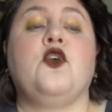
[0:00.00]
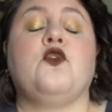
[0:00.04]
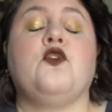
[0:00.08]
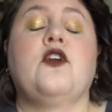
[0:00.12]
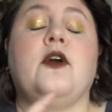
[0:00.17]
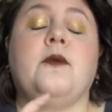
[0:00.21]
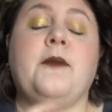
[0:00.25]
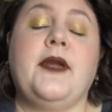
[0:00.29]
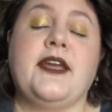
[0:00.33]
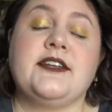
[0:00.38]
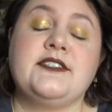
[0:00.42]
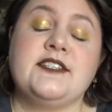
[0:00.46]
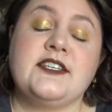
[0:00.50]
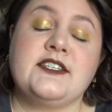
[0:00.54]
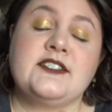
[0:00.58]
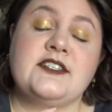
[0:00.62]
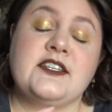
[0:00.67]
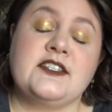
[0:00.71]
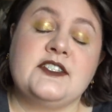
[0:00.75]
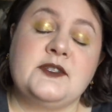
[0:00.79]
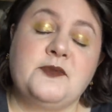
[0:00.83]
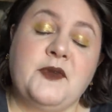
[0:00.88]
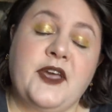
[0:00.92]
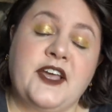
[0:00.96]
romantic
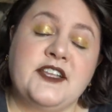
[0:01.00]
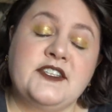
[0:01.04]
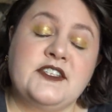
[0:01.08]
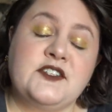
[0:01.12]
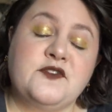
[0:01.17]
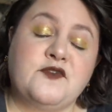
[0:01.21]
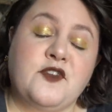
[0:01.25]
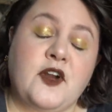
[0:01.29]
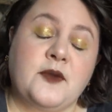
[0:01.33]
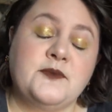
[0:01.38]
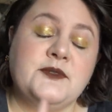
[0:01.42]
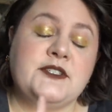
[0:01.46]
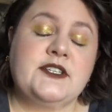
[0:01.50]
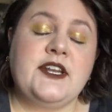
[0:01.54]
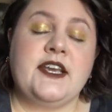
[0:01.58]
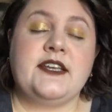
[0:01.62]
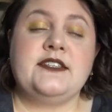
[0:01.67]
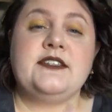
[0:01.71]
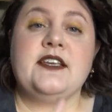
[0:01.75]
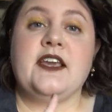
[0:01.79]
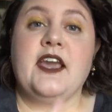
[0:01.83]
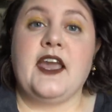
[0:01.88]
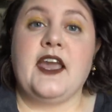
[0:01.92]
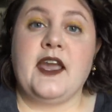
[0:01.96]
suspense from
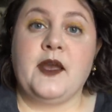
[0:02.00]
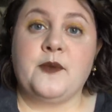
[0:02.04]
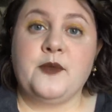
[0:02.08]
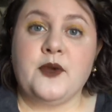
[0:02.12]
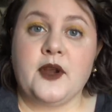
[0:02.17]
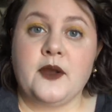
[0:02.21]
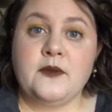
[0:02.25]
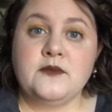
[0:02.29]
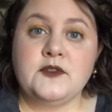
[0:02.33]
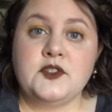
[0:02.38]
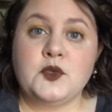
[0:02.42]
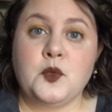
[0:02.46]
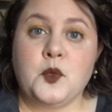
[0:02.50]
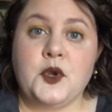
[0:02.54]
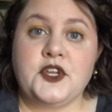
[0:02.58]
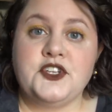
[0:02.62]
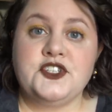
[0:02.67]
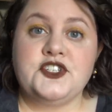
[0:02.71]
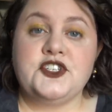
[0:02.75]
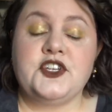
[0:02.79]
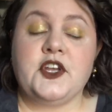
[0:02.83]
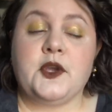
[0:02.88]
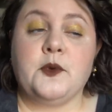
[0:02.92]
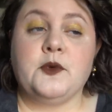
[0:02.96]
Stacey Abrams when
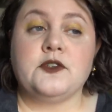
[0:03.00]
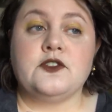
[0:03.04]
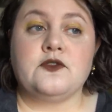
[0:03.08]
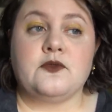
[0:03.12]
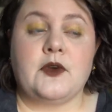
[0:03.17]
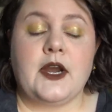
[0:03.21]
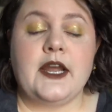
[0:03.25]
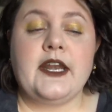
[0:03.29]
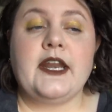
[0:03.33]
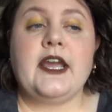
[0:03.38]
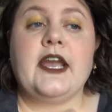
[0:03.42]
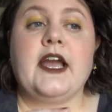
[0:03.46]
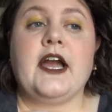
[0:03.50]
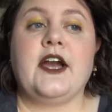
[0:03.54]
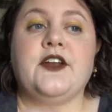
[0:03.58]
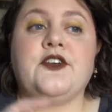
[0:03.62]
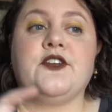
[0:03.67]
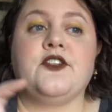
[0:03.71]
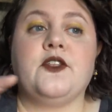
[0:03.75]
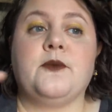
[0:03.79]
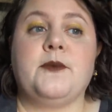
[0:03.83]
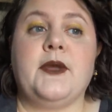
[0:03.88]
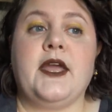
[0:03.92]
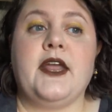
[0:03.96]
she was writing
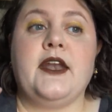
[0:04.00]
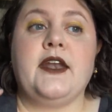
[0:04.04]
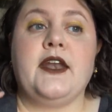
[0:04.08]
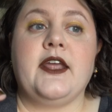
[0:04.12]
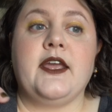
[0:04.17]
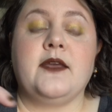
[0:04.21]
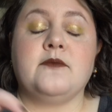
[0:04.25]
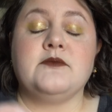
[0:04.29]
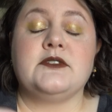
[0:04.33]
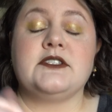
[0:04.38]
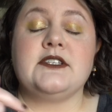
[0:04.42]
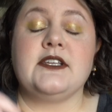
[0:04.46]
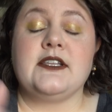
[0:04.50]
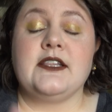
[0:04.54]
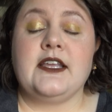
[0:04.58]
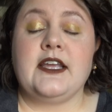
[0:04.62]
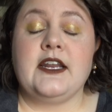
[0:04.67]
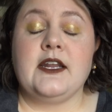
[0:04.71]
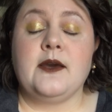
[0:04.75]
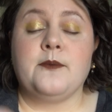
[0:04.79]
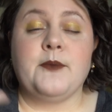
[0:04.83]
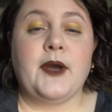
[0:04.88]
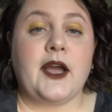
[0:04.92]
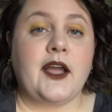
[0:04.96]
under the pen name
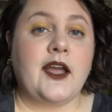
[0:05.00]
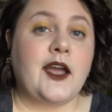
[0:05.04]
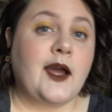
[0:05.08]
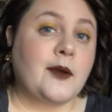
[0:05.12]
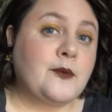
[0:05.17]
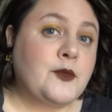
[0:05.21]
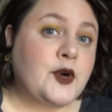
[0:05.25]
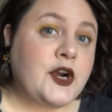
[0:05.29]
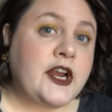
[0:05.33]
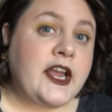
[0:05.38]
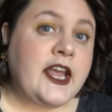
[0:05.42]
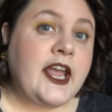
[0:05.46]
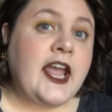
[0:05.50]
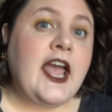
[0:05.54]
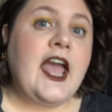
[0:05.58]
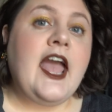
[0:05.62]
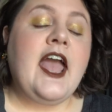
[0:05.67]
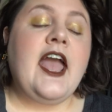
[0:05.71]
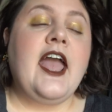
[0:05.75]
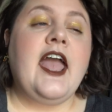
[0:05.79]
Selena Montgomery.